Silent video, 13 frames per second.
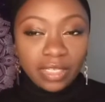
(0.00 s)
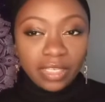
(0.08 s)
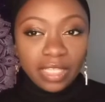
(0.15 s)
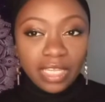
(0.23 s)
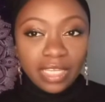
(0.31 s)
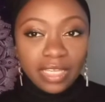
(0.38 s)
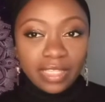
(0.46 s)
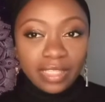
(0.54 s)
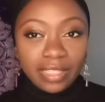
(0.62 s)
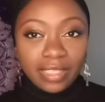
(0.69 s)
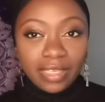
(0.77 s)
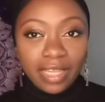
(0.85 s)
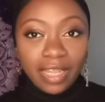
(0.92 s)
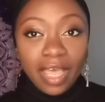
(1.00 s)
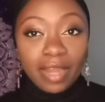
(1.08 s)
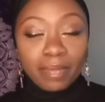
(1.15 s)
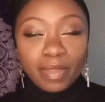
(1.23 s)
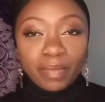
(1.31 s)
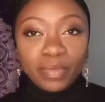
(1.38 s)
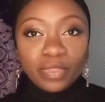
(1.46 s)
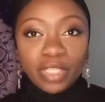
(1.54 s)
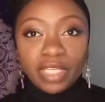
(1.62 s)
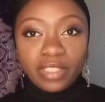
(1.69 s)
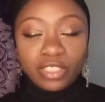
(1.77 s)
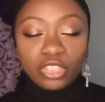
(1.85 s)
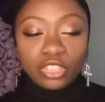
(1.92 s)
A lot of people
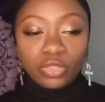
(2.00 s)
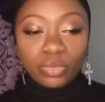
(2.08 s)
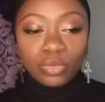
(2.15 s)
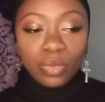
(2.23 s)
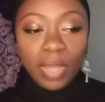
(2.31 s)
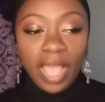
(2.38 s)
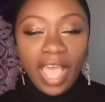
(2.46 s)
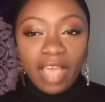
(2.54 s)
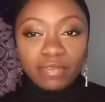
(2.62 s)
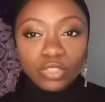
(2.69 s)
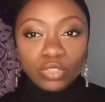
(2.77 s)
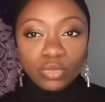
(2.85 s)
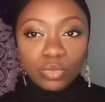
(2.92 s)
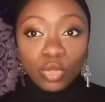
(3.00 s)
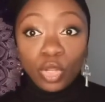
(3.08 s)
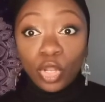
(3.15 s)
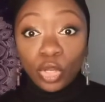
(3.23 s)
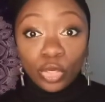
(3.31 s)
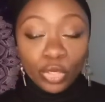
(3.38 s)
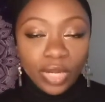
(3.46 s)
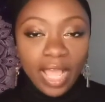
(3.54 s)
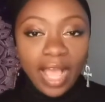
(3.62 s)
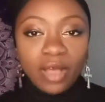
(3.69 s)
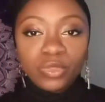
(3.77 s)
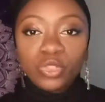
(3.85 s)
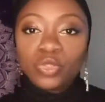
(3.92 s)
think that you have to learn
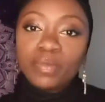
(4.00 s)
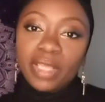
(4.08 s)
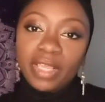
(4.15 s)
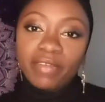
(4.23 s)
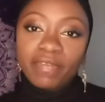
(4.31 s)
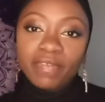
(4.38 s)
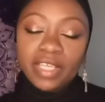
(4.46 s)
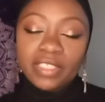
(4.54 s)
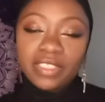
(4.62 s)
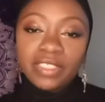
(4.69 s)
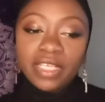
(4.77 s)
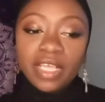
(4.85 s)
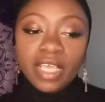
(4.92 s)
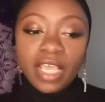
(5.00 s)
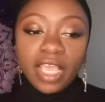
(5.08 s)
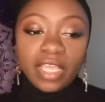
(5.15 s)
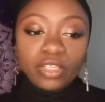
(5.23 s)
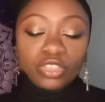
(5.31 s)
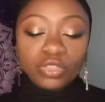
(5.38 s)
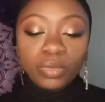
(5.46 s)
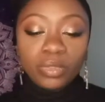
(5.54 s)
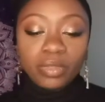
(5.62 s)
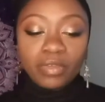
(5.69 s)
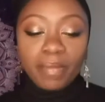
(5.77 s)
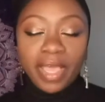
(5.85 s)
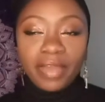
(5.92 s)
how to manifest. And the truth
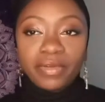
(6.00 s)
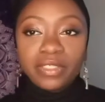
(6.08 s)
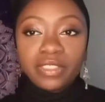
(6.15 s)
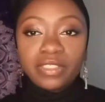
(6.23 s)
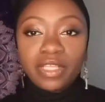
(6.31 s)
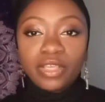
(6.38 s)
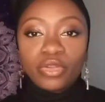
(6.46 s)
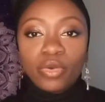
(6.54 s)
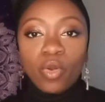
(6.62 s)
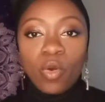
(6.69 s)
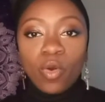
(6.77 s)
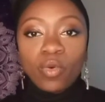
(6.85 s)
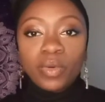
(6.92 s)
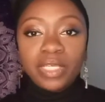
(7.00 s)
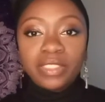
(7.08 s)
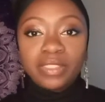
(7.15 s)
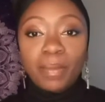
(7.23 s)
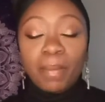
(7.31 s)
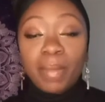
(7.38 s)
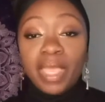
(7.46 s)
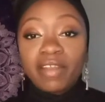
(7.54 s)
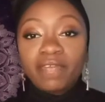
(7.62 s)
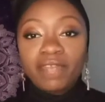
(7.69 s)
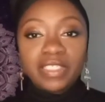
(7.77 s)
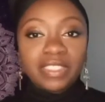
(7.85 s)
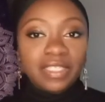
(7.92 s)
of the matter is that you're always
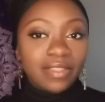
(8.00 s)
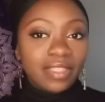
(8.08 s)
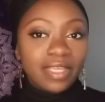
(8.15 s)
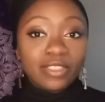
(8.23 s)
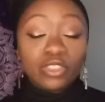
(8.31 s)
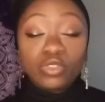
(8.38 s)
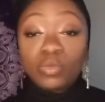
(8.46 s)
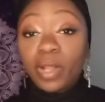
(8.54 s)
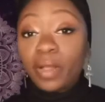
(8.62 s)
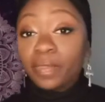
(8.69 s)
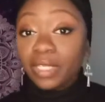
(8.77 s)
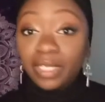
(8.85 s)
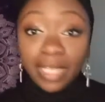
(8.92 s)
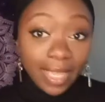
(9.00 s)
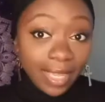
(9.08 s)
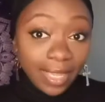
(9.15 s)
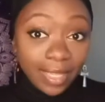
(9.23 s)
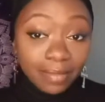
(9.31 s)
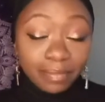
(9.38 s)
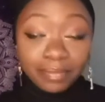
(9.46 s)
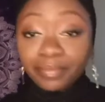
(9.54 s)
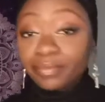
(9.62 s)
manifesting things throughout the day,